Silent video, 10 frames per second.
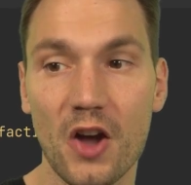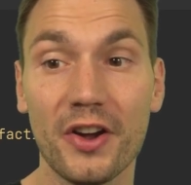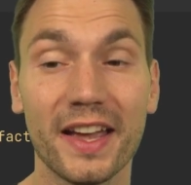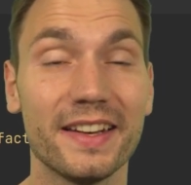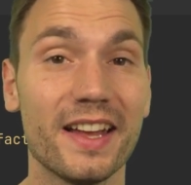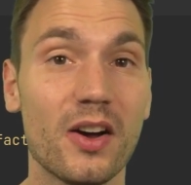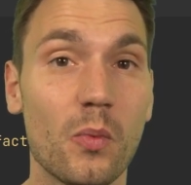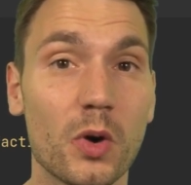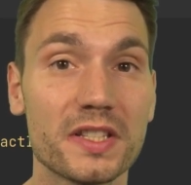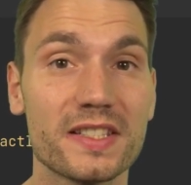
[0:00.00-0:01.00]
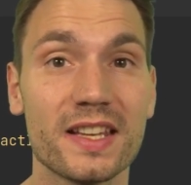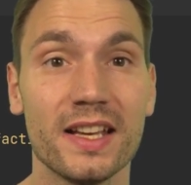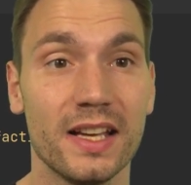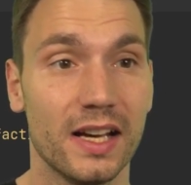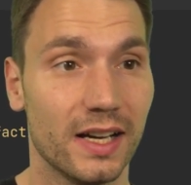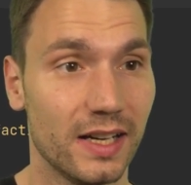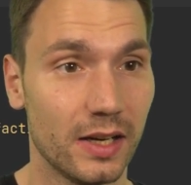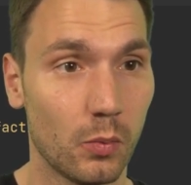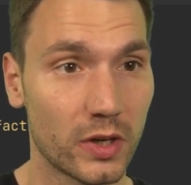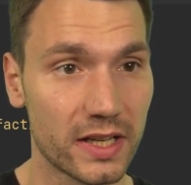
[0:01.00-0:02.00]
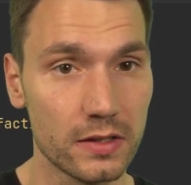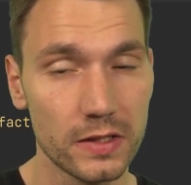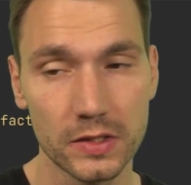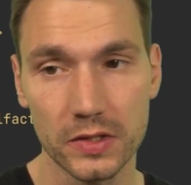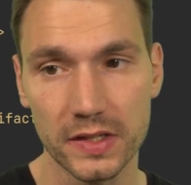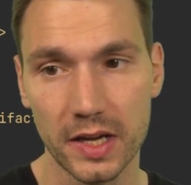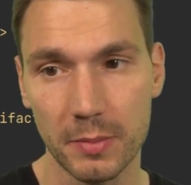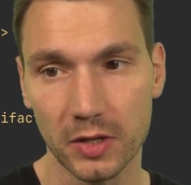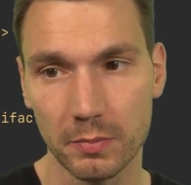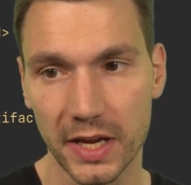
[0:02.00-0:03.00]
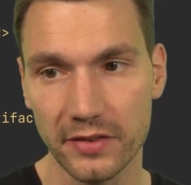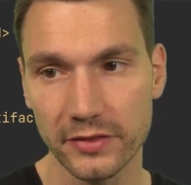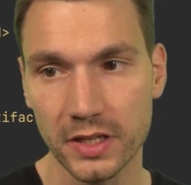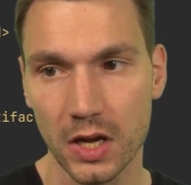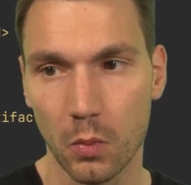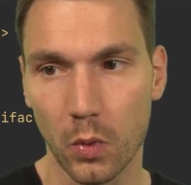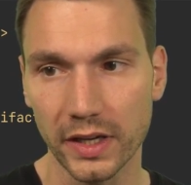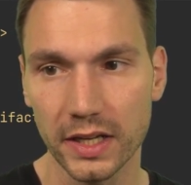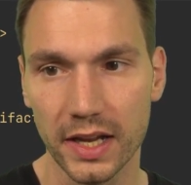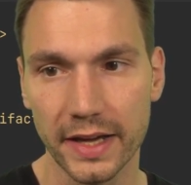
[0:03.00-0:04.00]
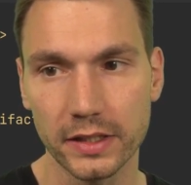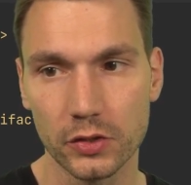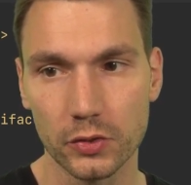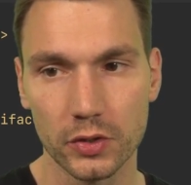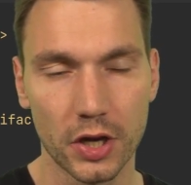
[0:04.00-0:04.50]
Okay, now what's What else is to say about Maven? What I like to